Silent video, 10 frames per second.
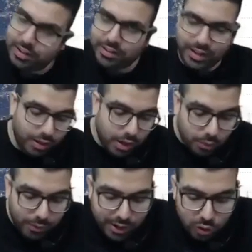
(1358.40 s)
listen,
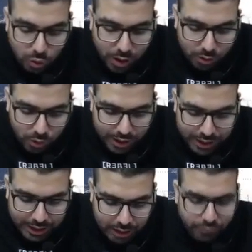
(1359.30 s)
when you are going
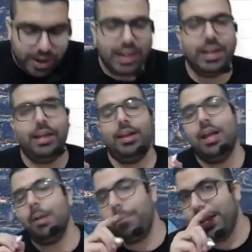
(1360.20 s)
ahead and filing
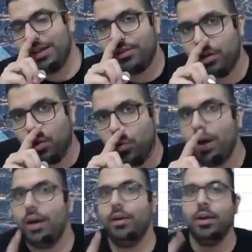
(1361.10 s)
APL
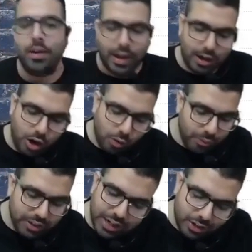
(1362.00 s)
01, Along
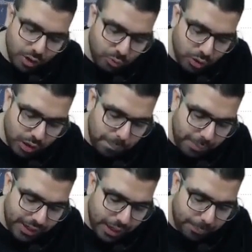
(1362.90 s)
with that, you have to give
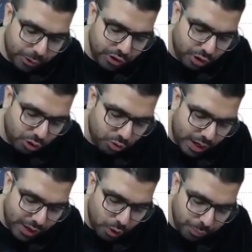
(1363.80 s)
pre-deposit also.
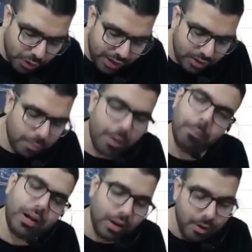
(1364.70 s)
I hope you guys
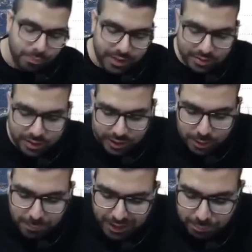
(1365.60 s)
remember. Yes, sir.
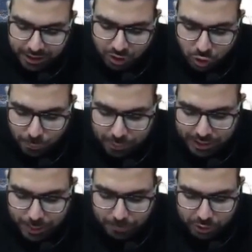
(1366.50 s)
Department, no
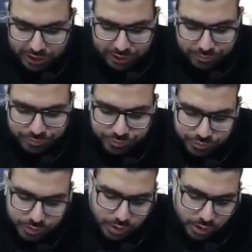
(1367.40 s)
pre-deposit.
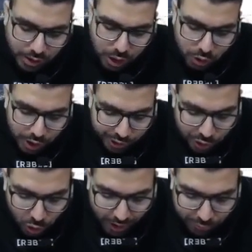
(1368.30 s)
Now,
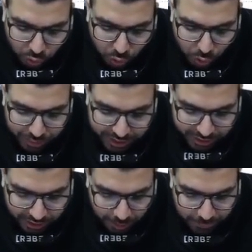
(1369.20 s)
you have to go within
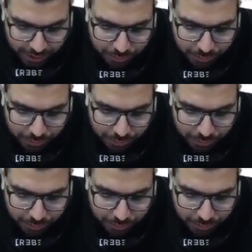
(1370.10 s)
three months